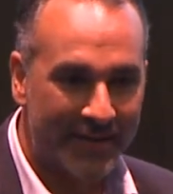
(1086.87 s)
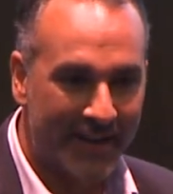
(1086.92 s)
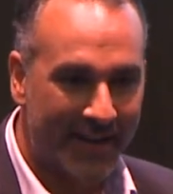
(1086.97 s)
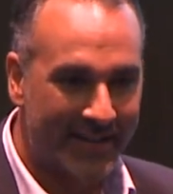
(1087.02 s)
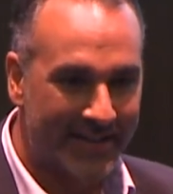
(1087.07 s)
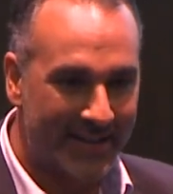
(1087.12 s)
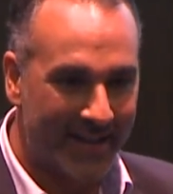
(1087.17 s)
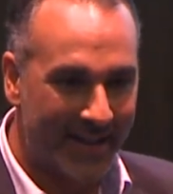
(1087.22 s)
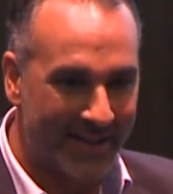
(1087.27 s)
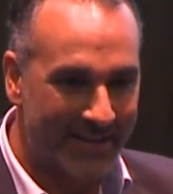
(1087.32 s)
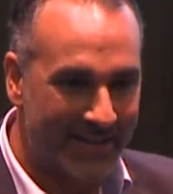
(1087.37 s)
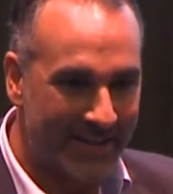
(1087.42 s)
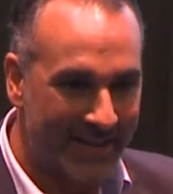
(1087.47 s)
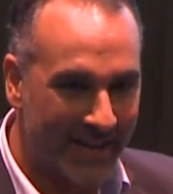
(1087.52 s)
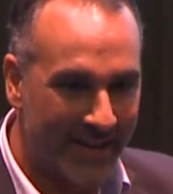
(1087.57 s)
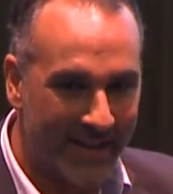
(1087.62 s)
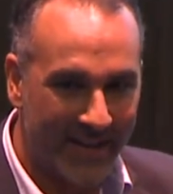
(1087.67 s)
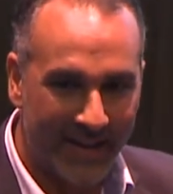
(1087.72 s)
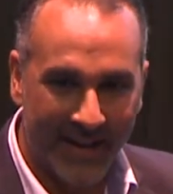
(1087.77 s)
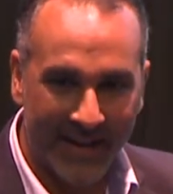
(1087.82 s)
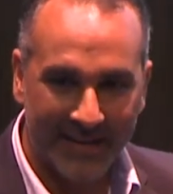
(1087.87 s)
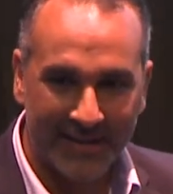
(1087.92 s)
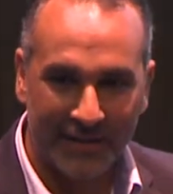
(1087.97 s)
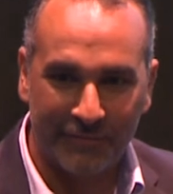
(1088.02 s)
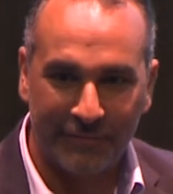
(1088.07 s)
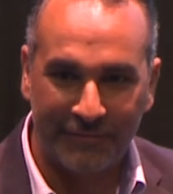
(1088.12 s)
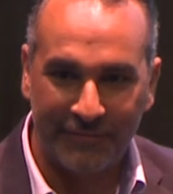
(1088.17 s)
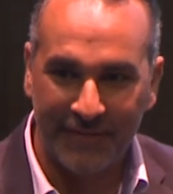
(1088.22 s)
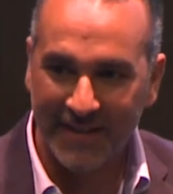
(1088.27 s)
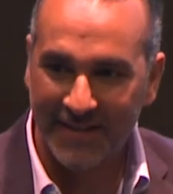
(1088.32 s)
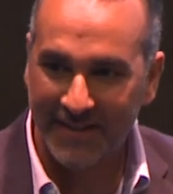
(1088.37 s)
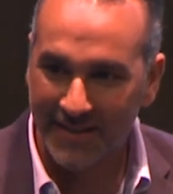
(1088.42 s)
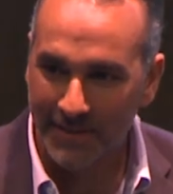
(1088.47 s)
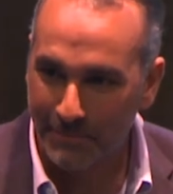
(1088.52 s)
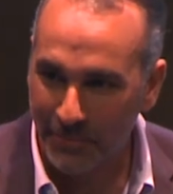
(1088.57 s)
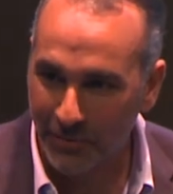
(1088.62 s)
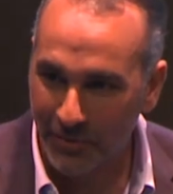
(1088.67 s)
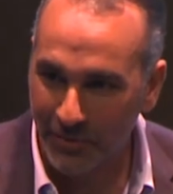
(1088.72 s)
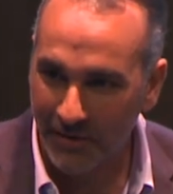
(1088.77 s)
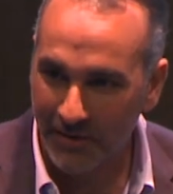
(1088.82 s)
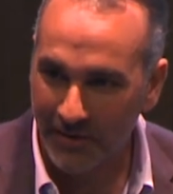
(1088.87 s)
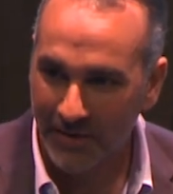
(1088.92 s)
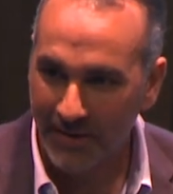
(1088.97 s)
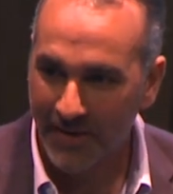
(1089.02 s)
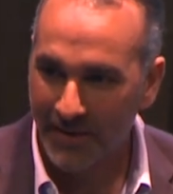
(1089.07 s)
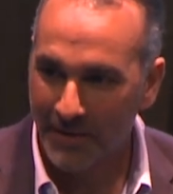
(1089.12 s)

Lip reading: It's visible,